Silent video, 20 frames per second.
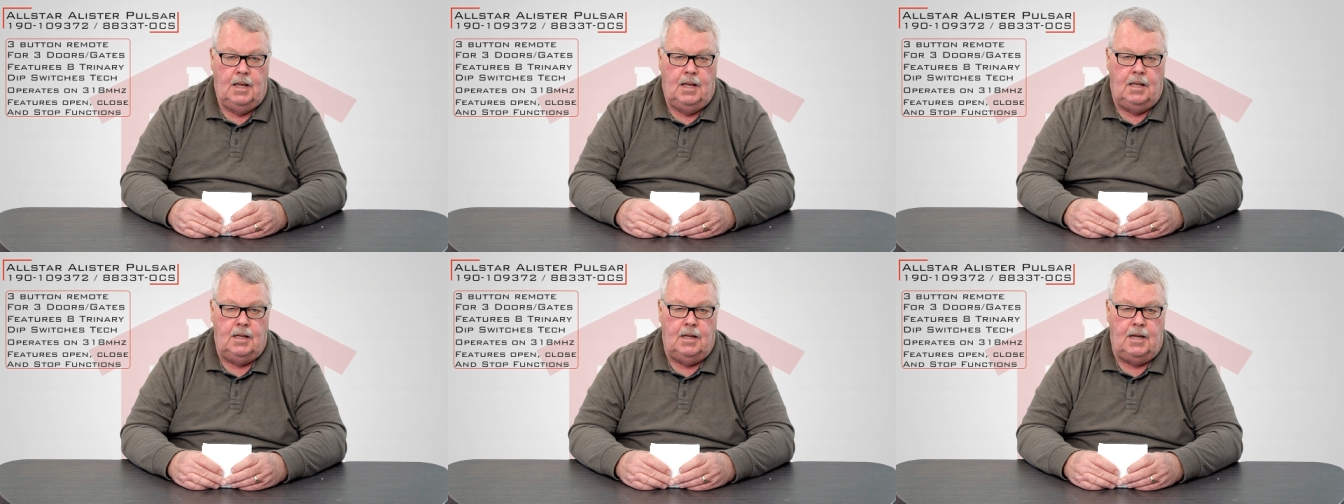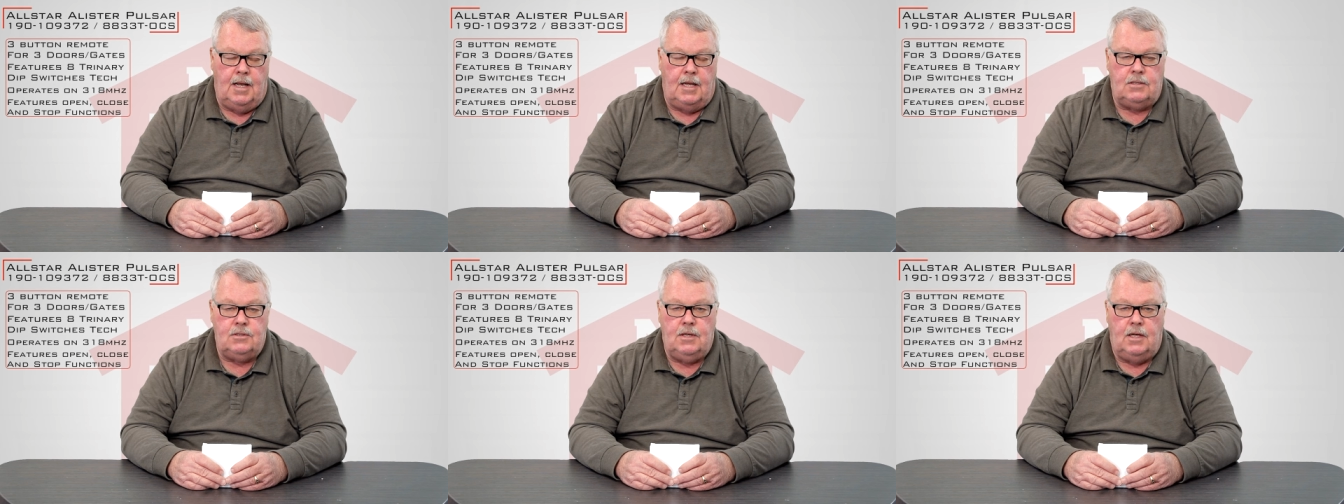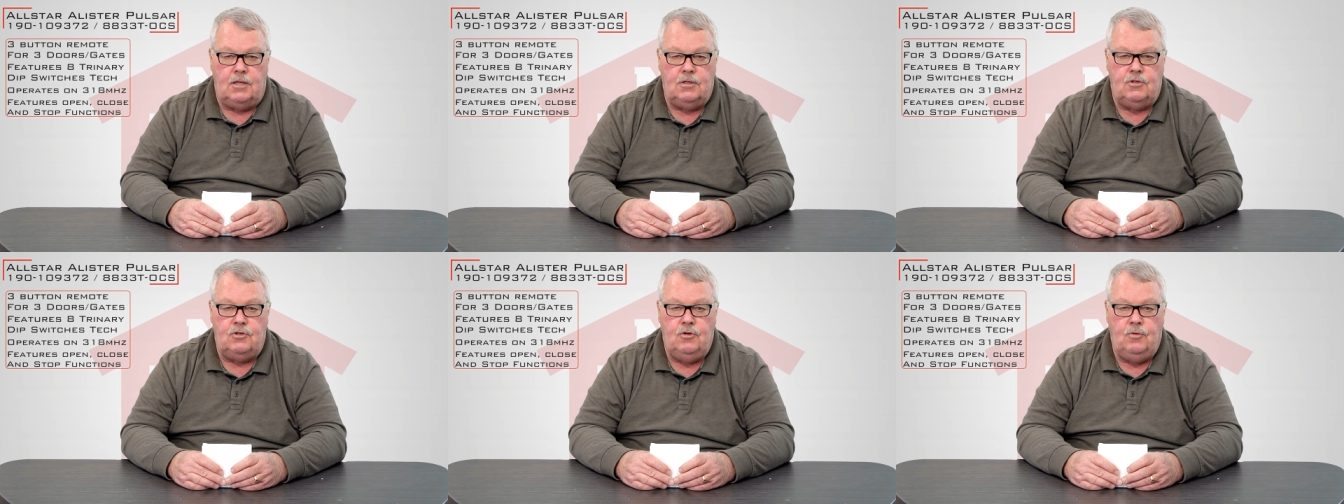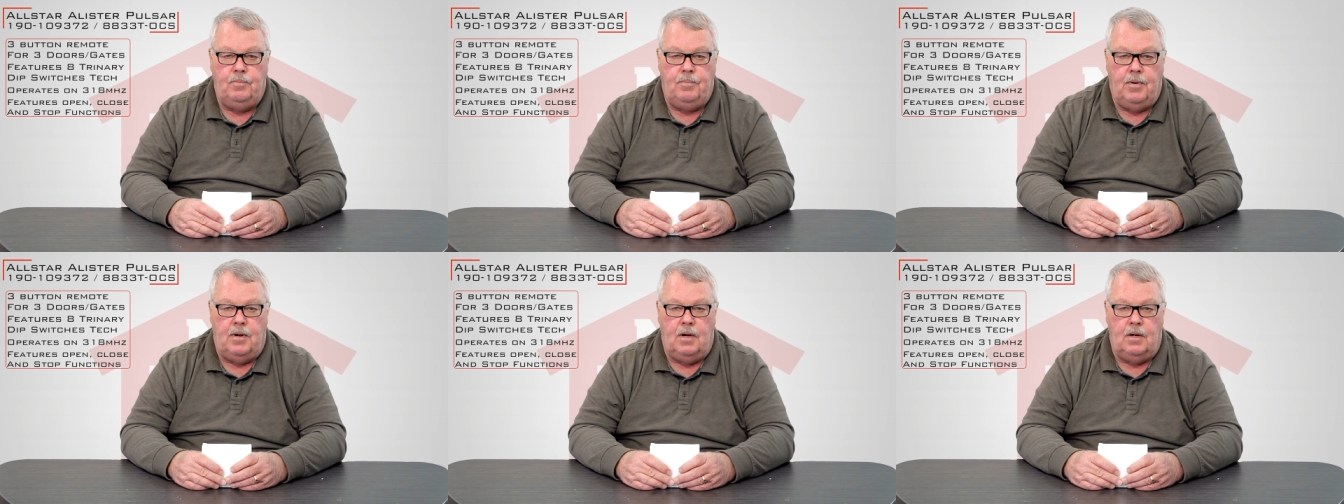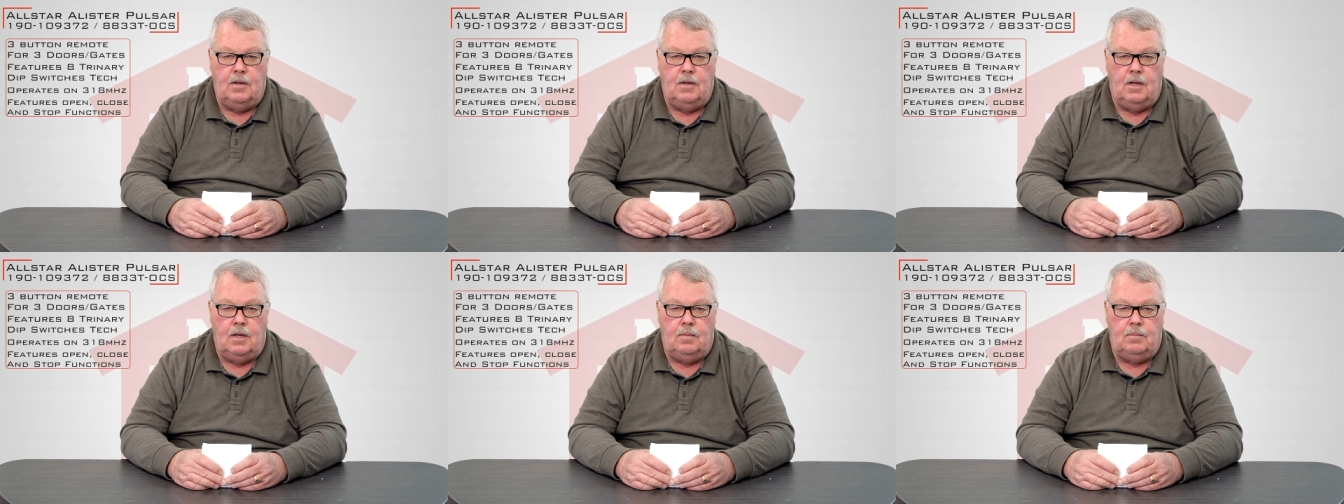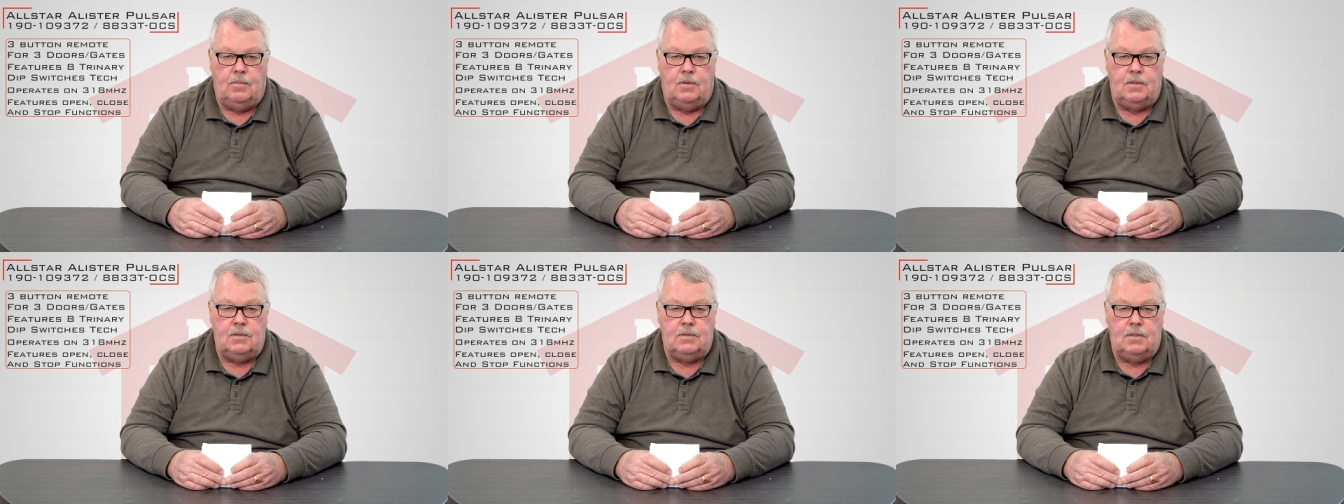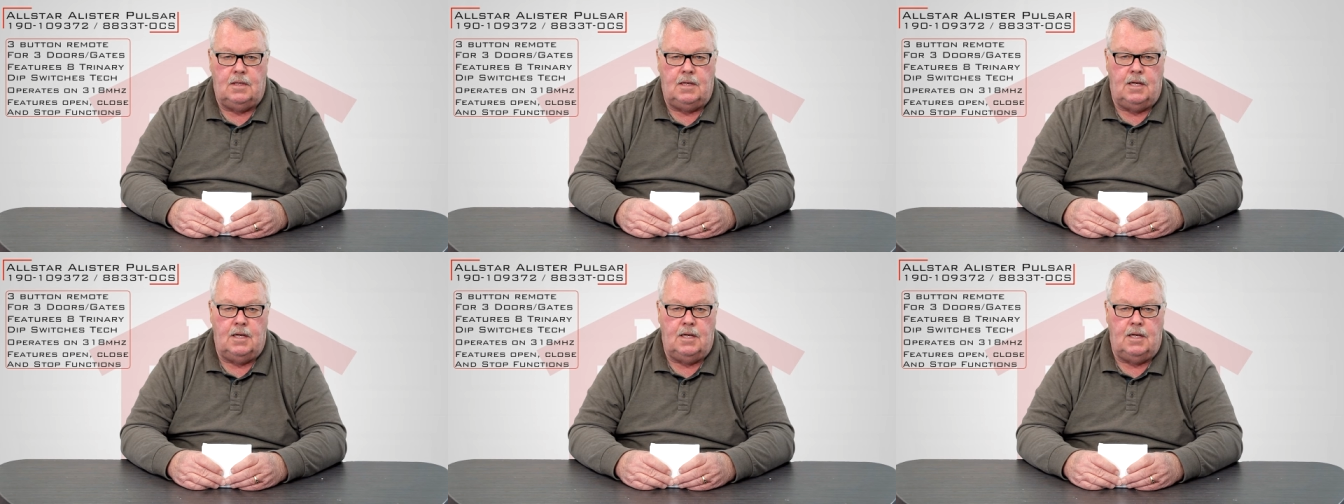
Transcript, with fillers: and it actually has two part numbers.